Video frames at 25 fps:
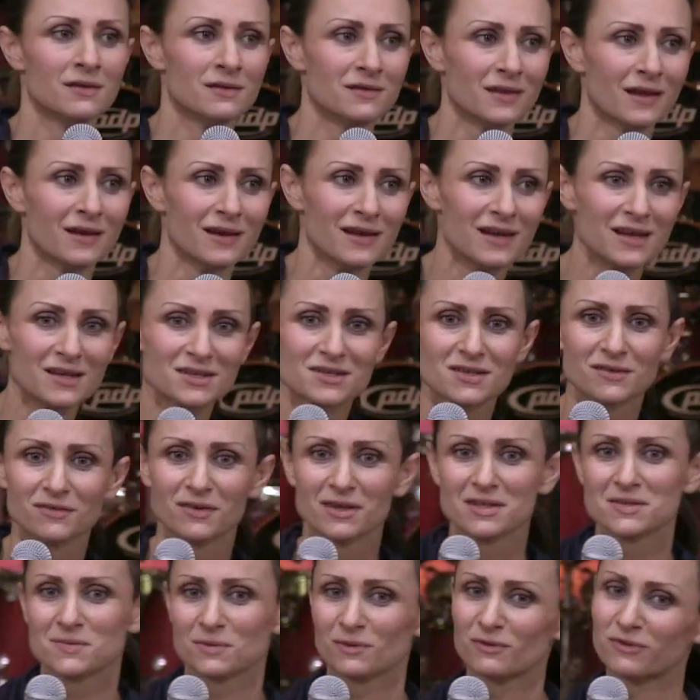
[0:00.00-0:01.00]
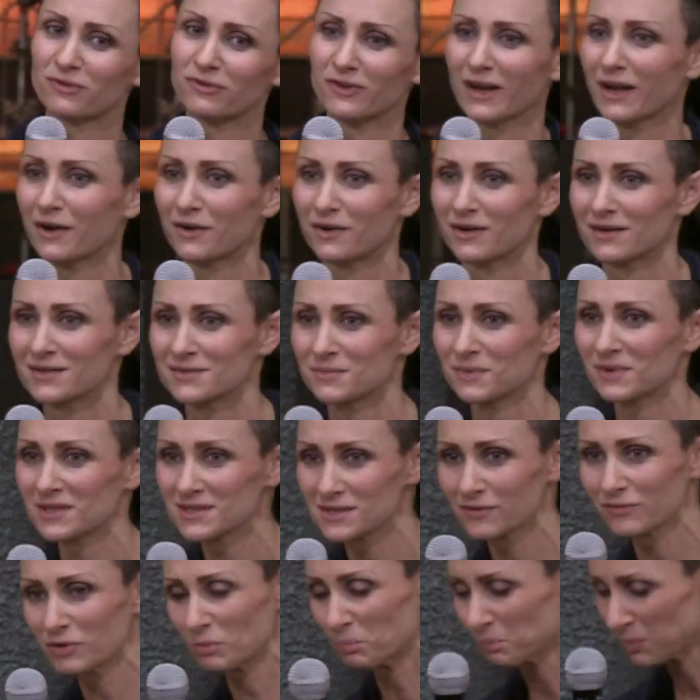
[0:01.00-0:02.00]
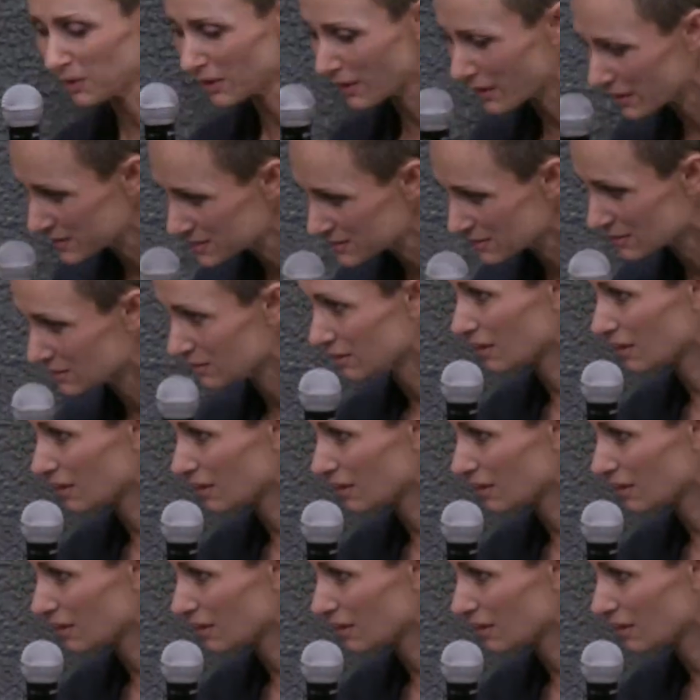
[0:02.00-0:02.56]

that each of us would flourish. Because if you're planted